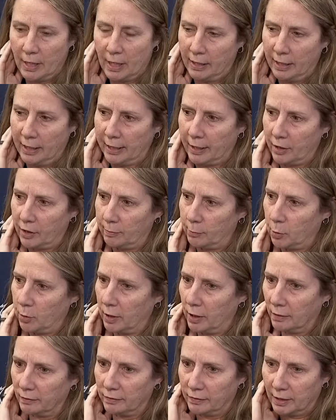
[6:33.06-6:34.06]
I think it's
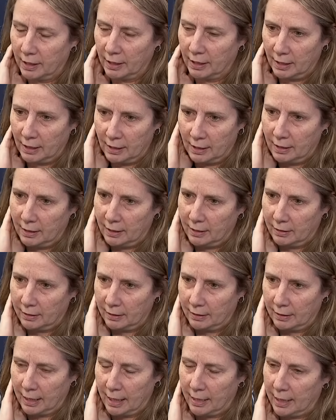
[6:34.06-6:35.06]
more of,
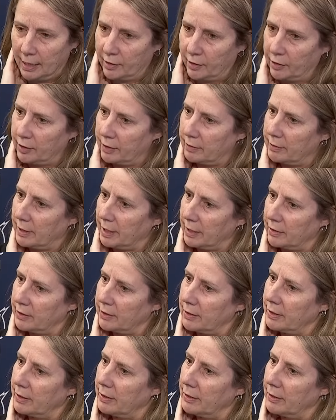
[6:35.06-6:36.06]
uh, it's,
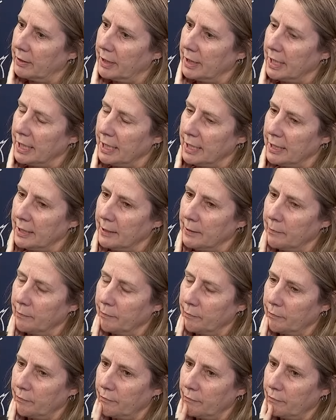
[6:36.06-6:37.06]
it's the,
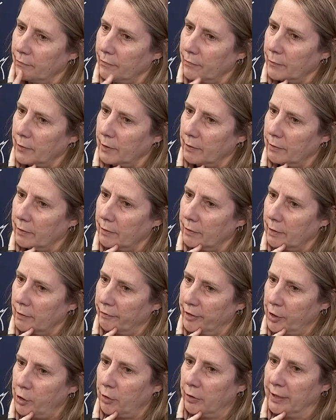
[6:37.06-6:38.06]
the
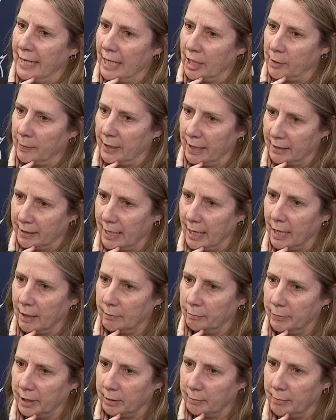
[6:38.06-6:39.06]
official announcement has
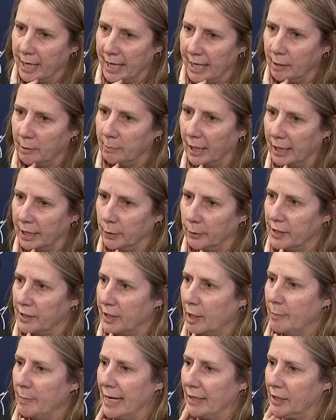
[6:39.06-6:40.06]
not been made by U
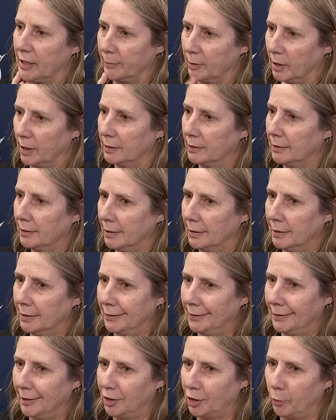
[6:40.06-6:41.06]
S A Basketball,
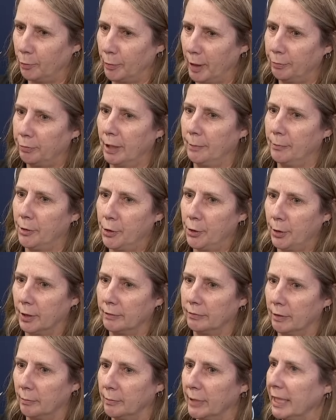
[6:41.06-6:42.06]
so it'd be
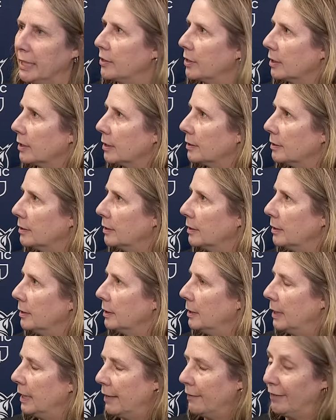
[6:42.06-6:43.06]
premature for me to
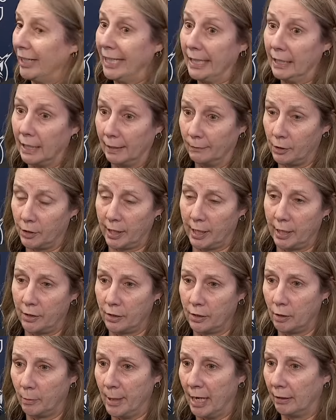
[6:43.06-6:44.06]
have any
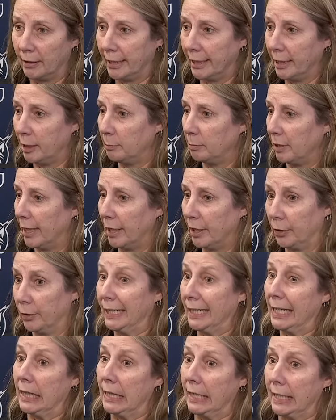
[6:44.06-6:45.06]
conversations about any player or
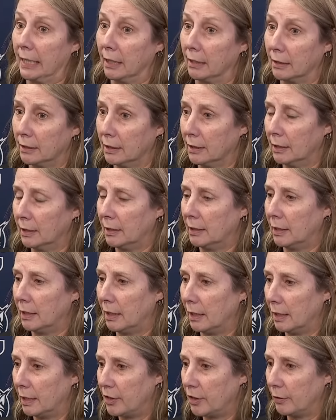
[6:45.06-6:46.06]
anything
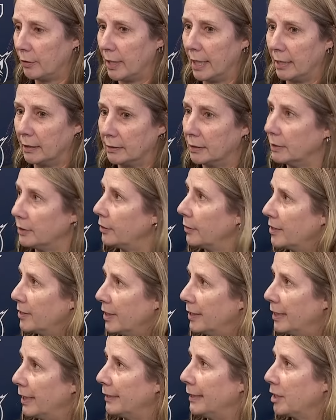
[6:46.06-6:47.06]
uh, until I, until I
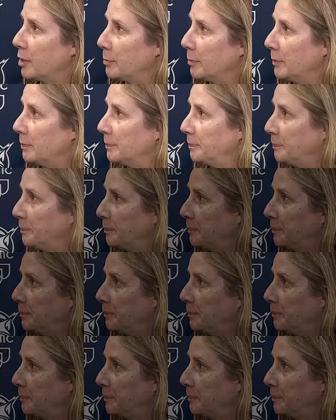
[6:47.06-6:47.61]
see that announcement.